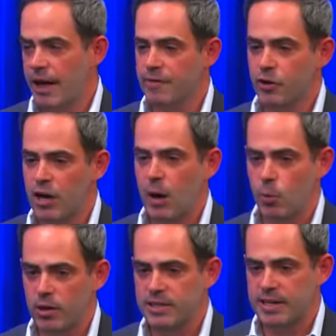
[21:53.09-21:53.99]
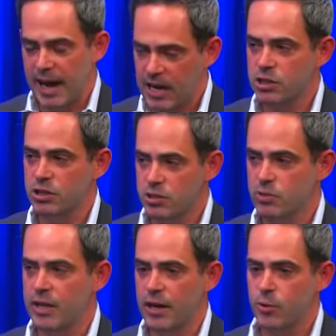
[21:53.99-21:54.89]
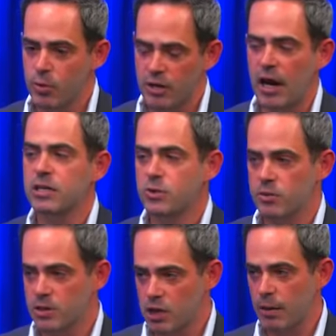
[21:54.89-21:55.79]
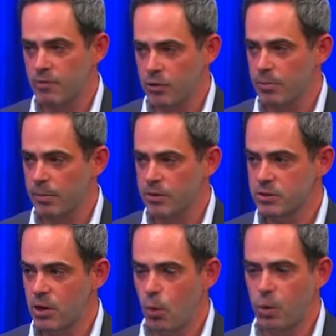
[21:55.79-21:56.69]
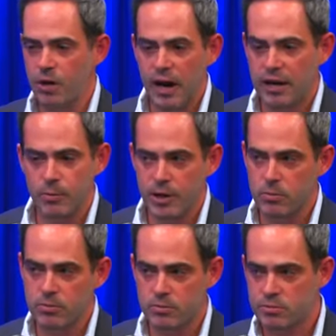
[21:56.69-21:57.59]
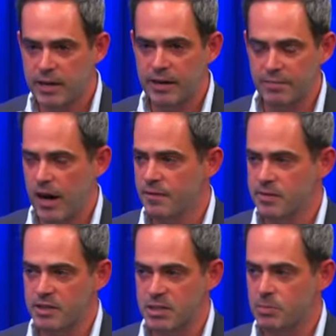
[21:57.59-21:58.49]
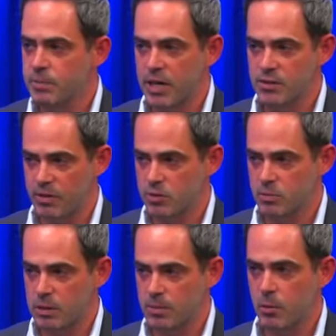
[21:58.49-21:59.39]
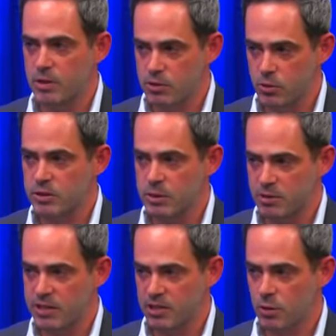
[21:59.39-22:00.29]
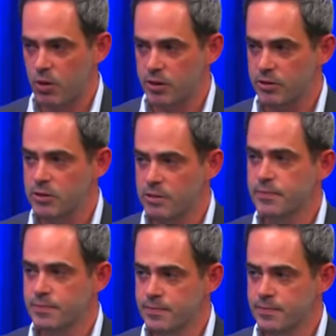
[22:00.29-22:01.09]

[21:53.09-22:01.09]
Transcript: And if you're not willing to actually do that, you are not doing the job for your members. We don't get involved in this to be best friends with people. We do it to protect the workers.